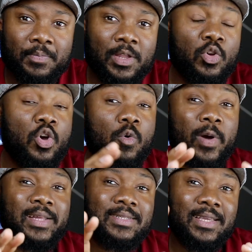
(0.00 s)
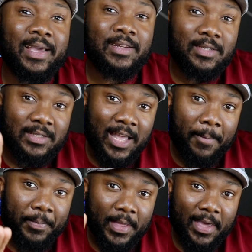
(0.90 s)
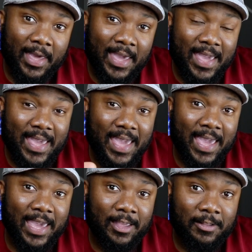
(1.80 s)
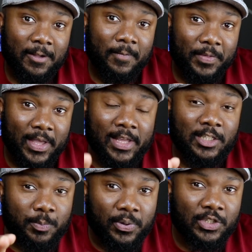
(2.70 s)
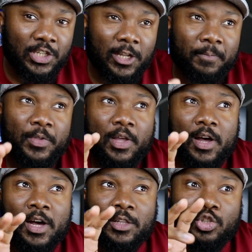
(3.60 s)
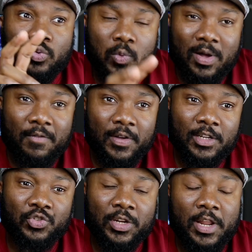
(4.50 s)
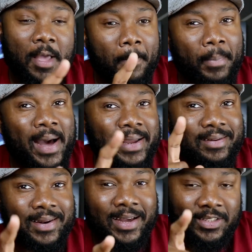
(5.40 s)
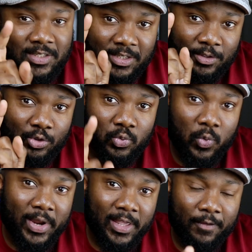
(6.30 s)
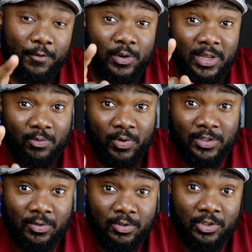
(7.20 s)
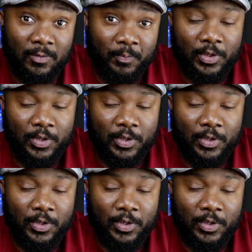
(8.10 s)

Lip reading: something, whereas the Galaxy Tab A8 is pushing a 1200 by 1920 for the resolution.